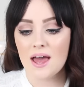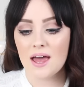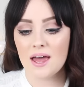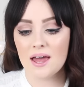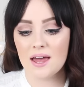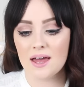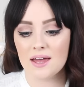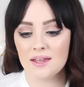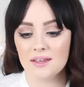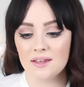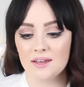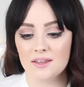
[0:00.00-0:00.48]

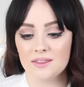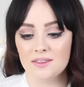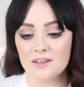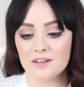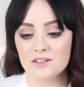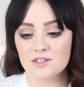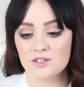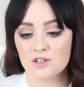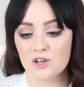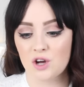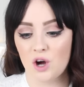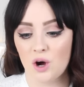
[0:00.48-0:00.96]
in
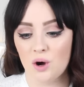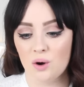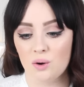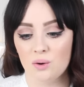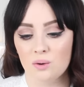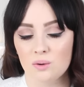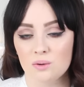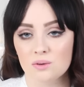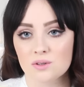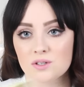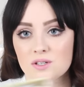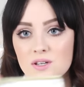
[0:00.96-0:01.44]
this
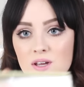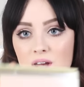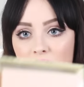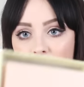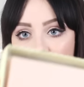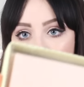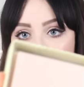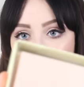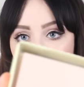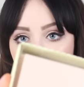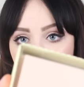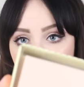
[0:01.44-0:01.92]
gold
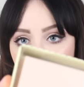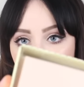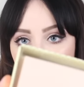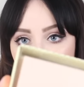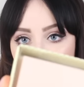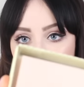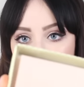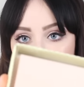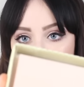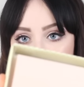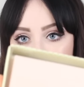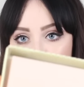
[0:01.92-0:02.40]

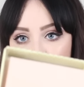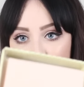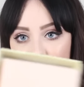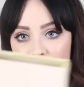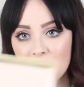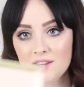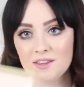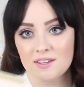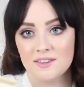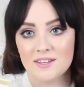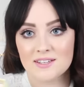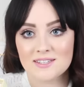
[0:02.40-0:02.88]
handwritten
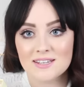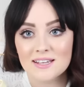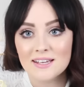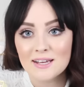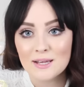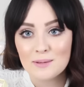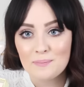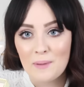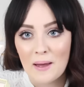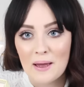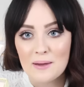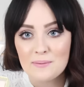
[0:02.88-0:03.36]
font, and then there's a
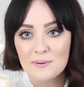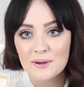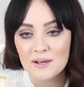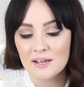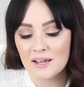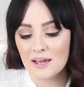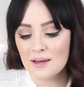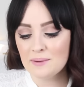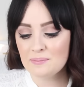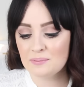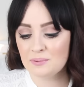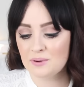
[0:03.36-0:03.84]
little paper
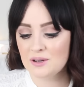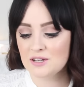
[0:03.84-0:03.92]
clip,